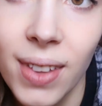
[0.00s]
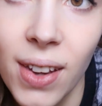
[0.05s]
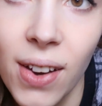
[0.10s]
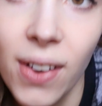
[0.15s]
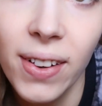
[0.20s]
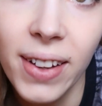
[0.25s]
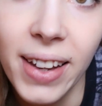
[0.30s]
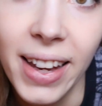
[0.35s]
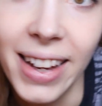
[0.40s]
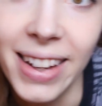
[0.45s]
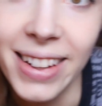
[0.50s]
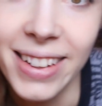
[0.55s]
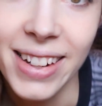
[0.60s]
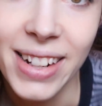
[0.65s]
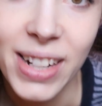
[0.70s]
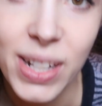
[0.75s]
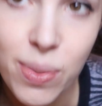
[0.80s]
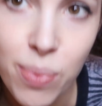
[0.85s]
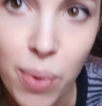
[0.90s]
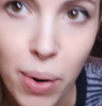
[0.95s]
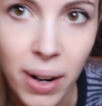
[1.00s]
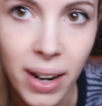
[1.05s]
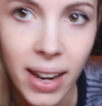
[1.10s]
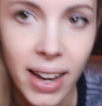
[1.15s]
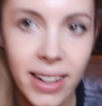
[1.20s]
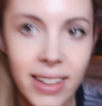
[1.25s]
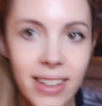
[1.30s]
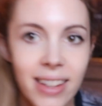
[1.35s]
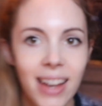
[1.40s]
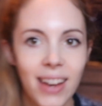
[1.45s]
Okay, there's more
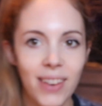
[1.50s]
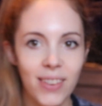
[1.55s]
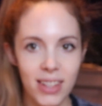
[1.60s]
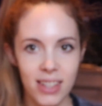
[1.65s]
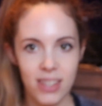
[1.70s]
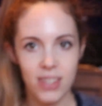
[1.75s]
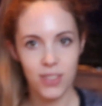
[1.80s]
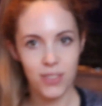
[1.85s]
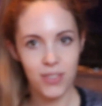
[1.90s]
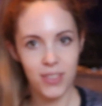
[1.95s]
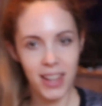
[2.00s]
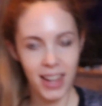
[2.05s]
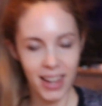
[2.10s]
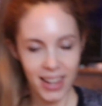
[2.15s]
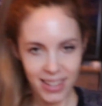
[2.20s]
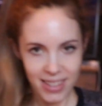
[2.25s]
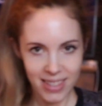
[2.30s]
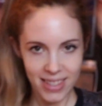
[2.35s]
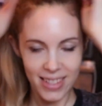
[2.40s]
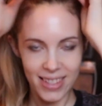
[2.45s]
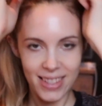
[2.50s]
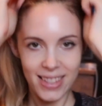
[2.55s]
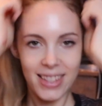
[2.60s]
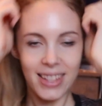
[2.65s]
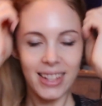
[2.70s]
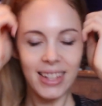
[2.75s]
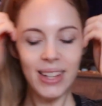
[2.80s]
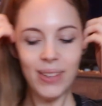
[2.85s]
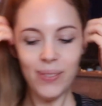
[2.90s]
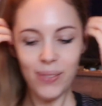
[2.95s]
light now, and Sophia is
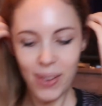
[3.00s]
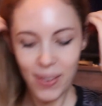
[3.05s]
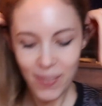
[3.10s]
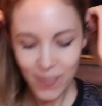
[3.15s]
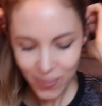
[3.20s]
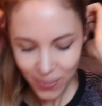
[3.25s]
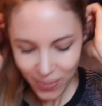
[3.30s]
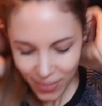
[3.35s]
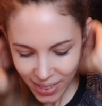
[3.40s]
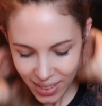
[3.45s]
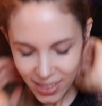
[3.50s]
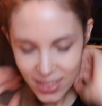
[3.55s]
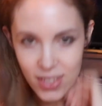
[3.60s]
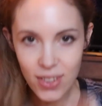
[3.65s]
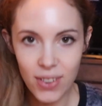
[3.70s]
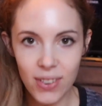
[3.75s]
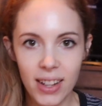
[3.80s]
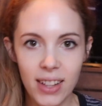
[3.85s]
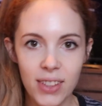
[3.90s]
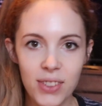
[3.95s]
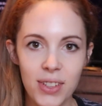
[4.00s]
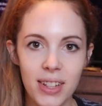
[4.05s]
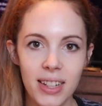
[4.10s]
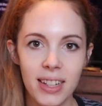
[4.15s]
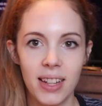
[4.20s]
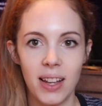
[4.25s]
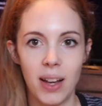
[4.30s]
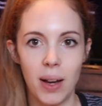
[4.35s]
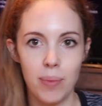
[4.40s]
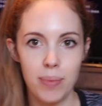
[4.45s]
asleep. So I'll do a
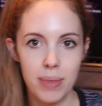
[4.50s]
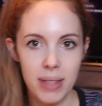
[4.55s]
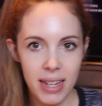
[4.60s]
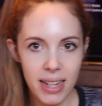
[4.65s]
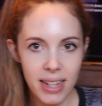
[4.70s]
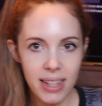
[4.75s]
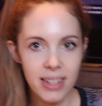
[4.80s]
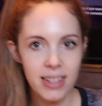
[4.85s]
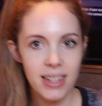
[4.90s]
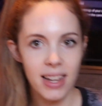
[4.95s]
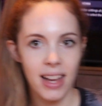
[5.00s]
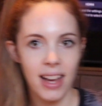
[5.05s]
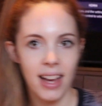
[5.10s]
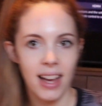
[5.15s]
little update.